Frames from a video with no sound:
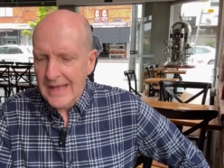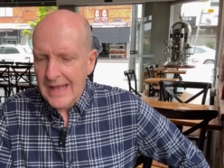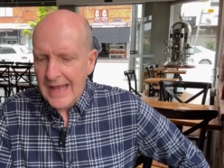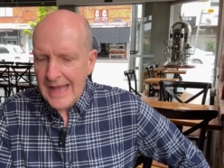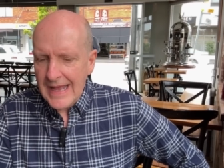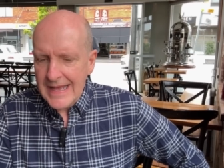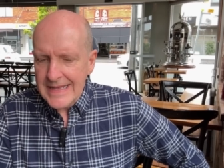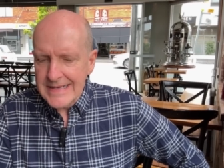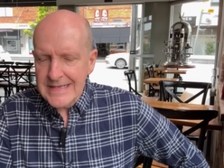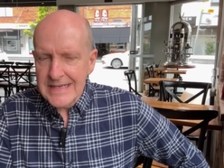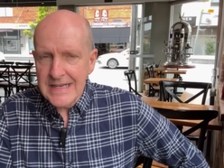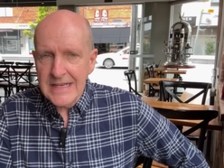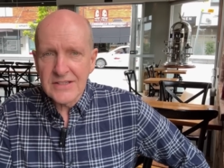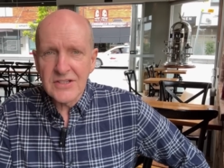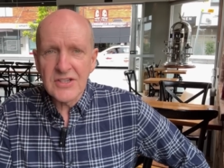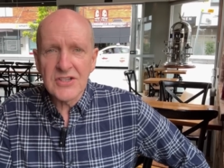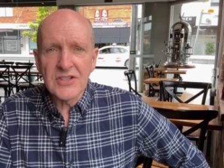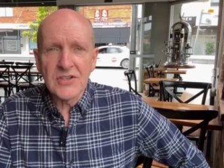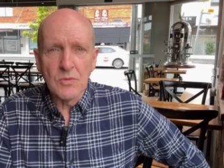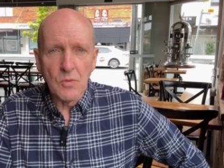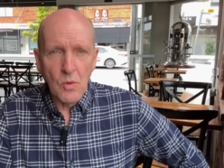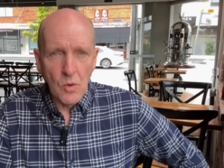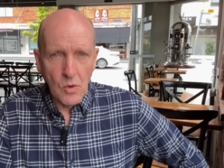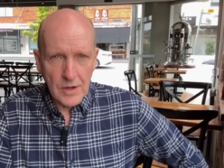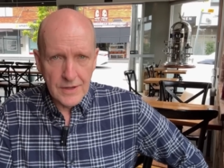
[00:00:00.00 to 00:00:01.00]
And just
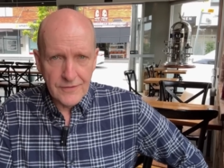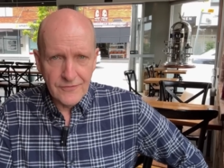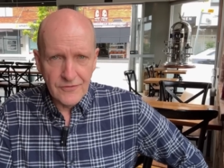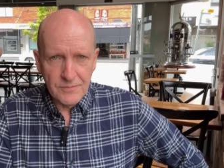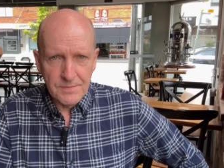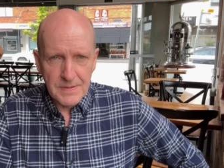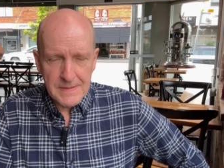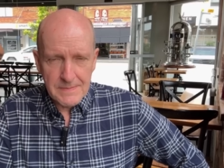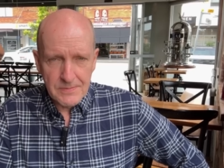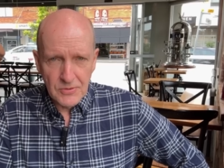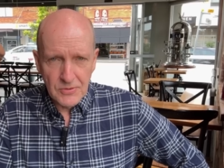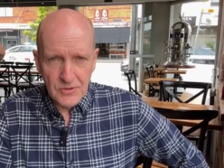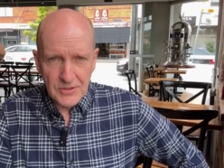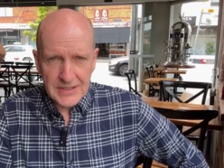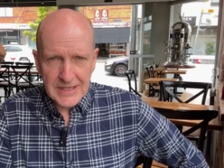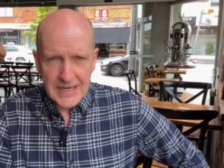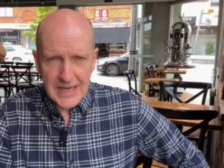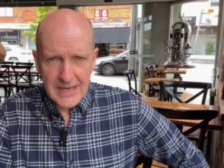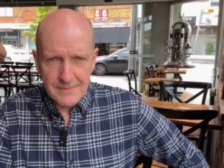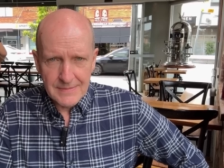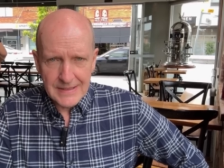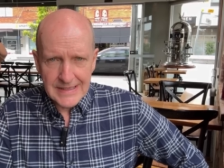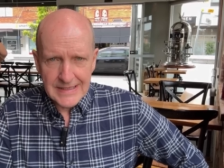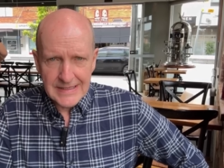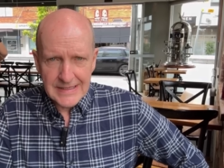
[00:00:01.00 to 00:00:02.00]
a warning for people that are
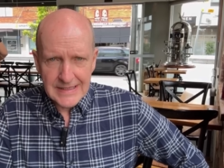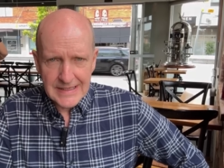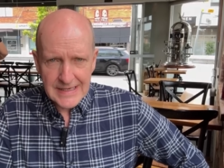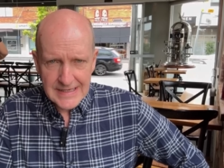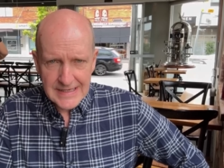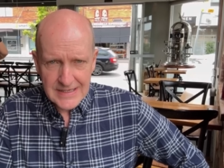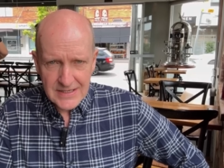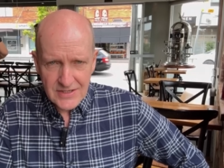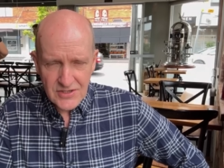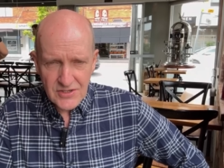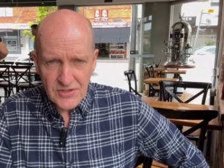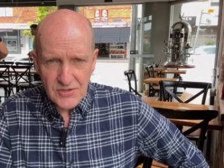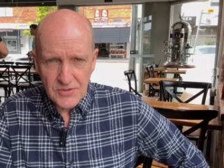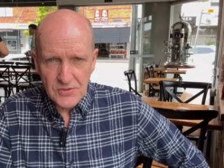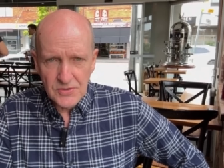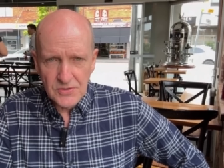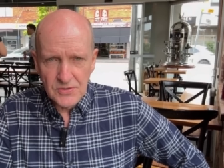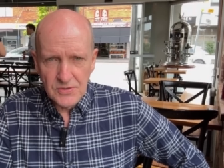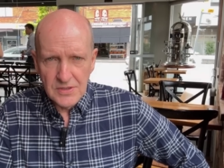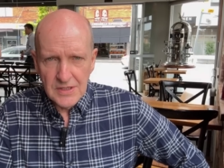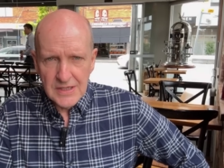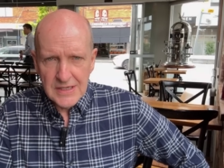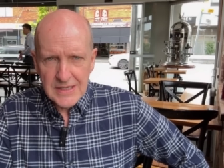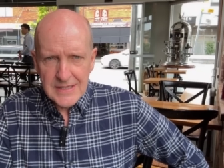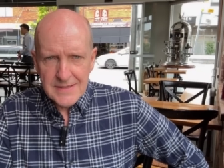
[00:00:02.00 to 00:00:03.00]
coming into
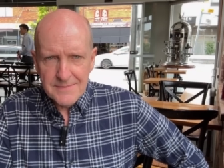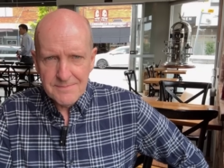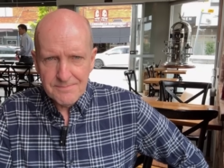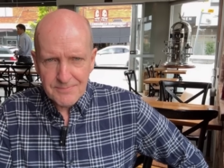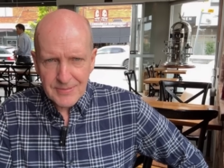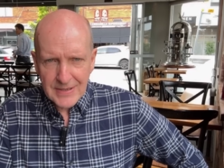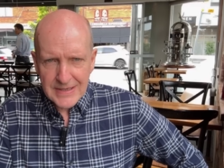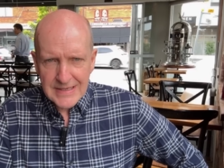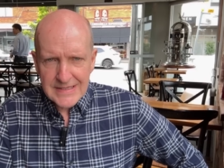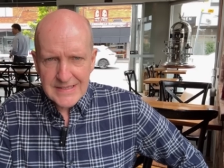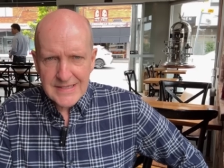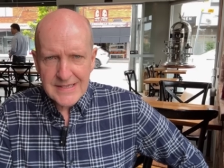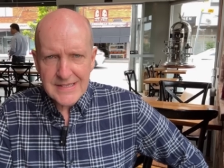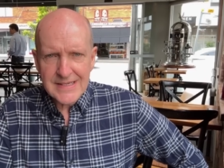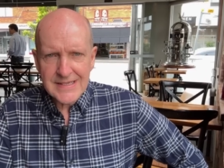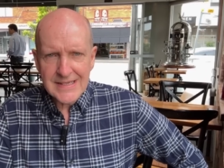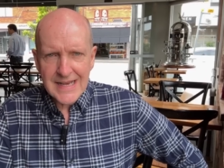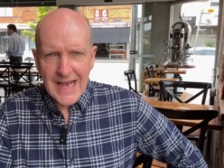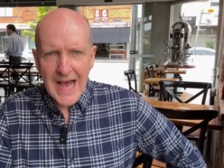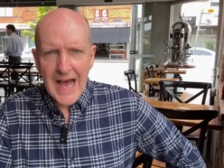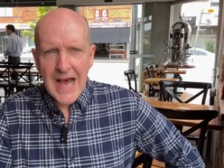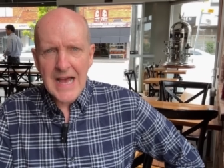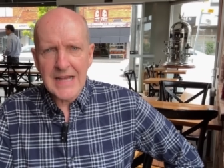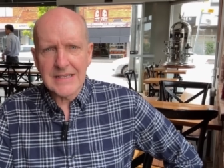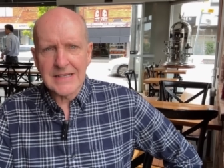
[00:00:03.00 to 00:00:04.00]
Pete's
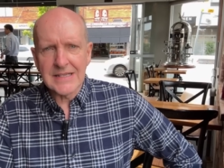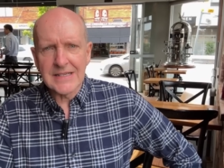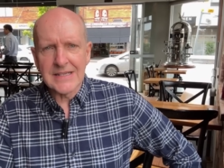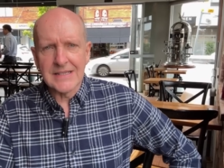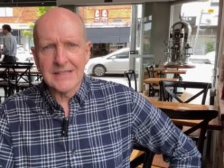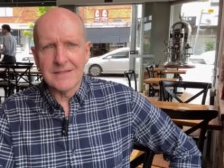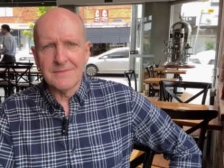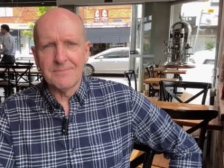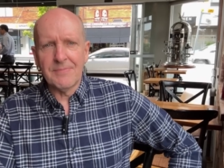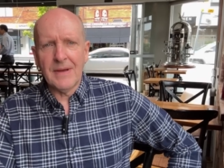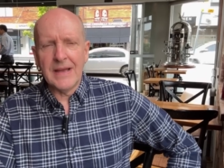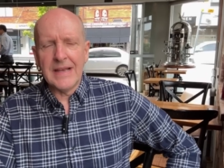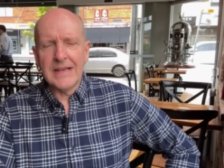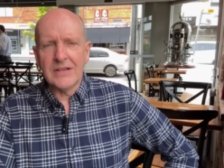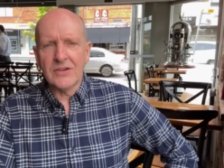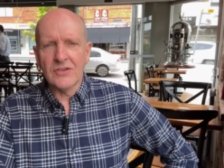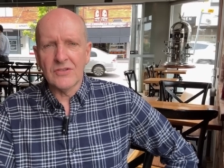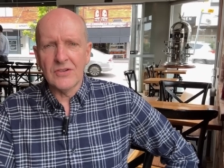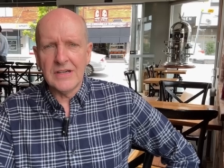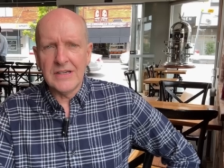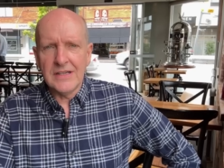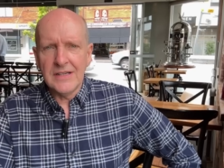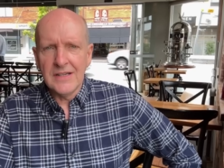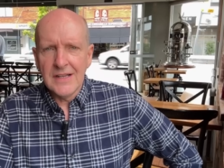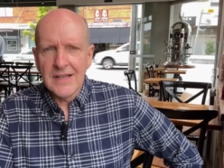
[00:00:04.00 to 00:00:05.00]
Artisan
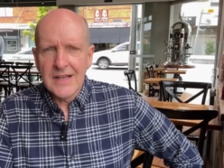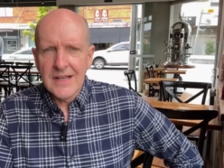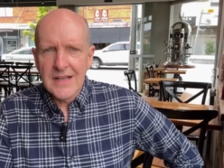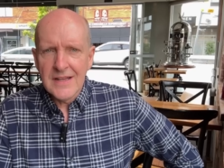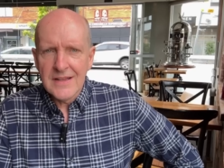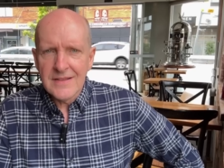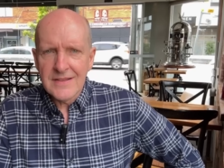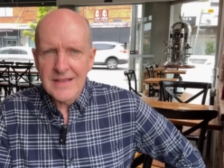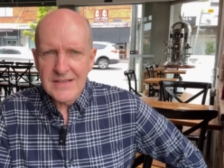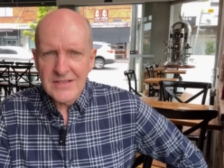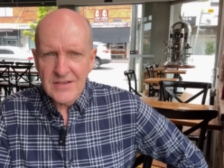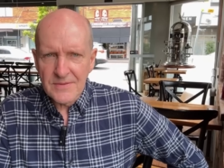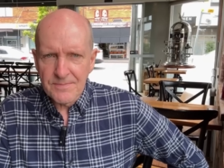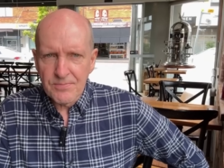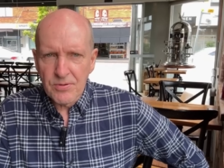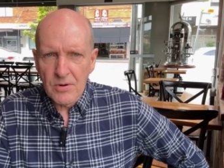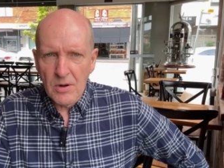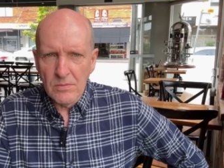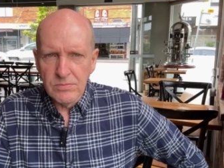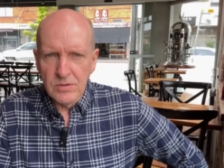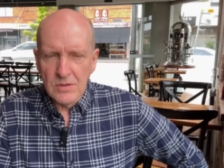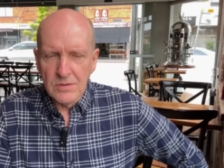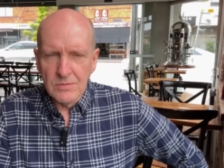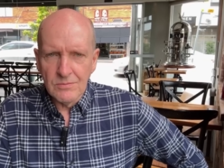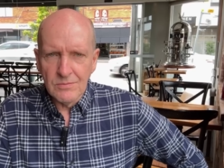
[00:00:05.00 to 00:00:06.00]
Bakery, there's a
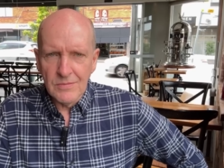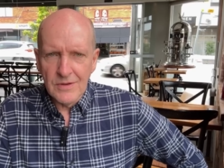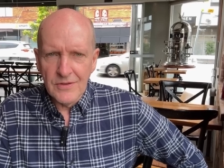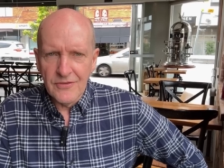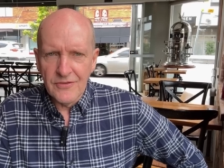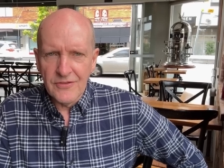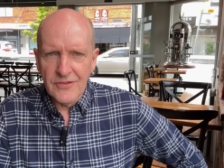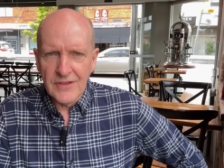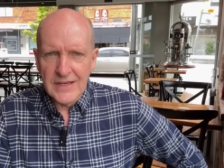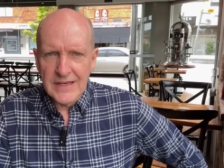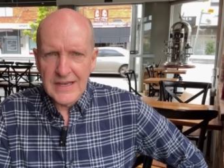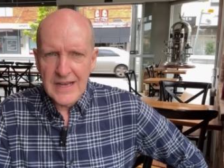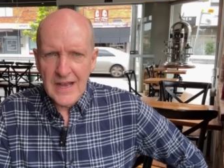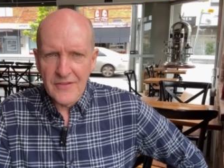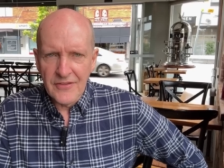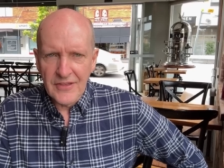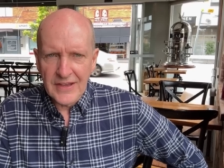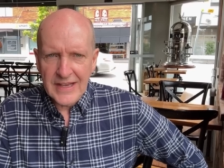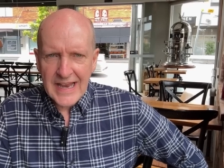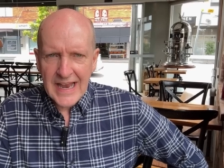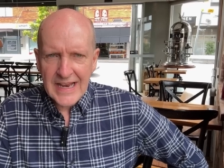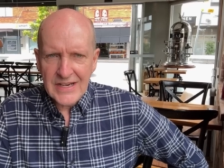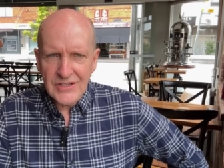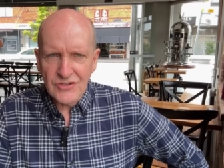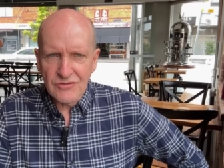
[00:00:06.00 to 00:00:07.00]
problem with the
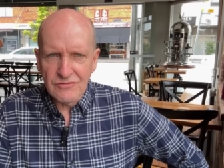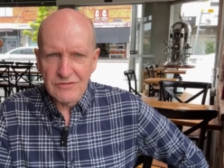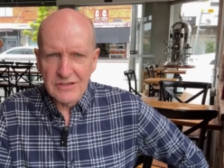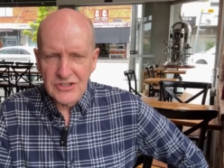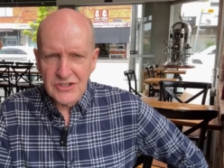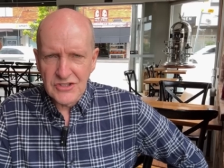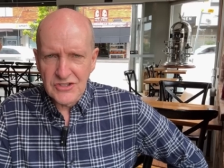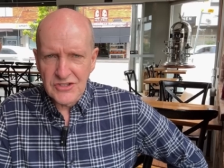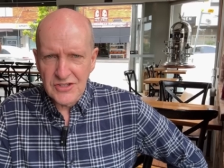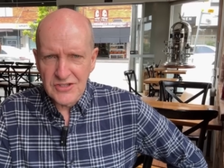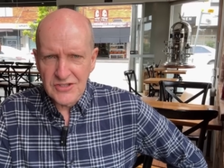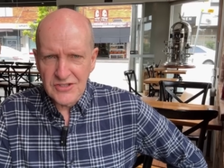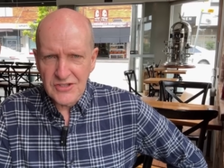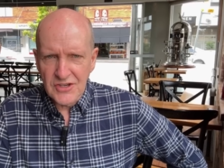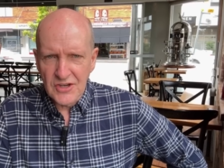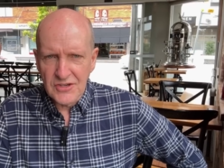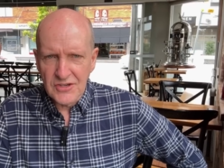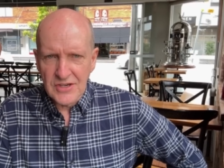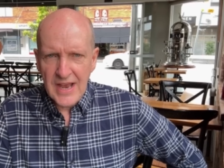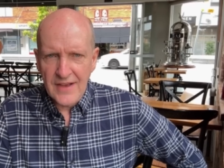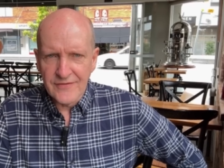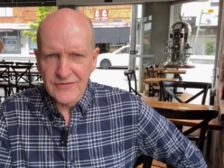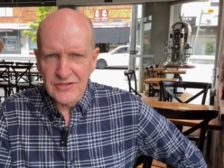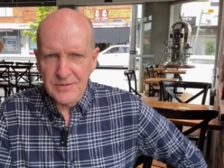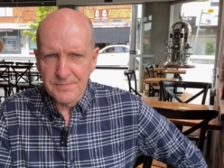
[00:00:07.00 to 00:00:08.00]
cash register, so
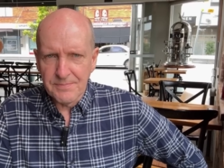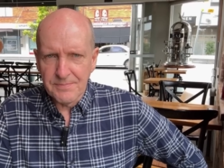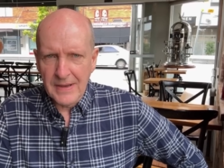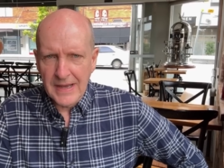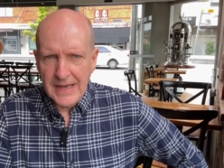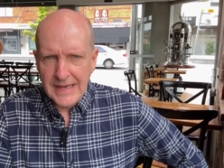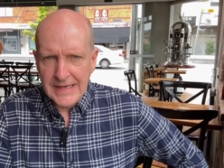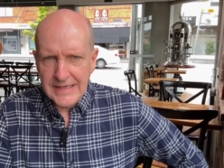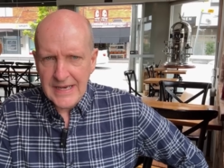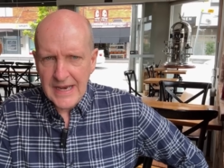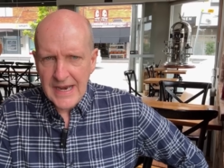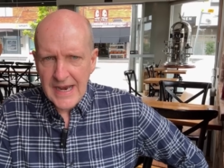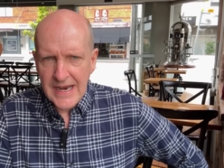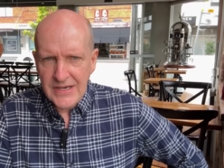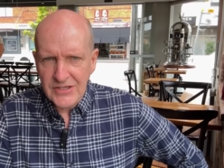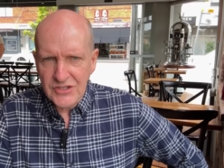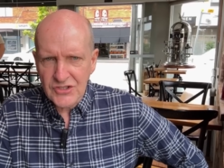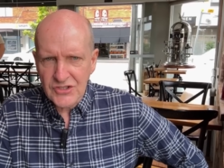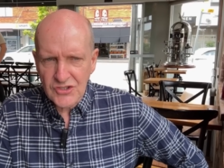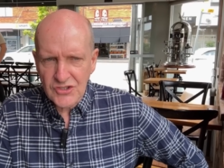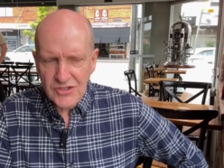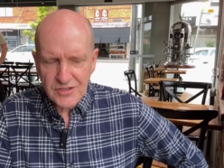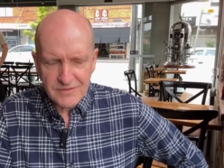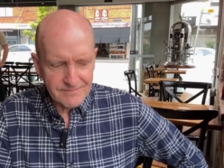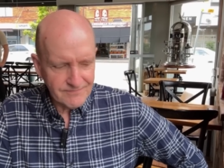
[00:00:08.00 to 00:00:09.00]
you have to pay
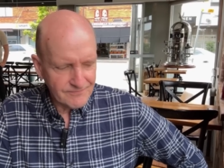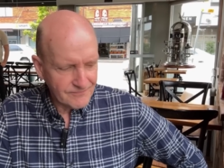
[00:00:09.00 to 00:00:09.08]
cash,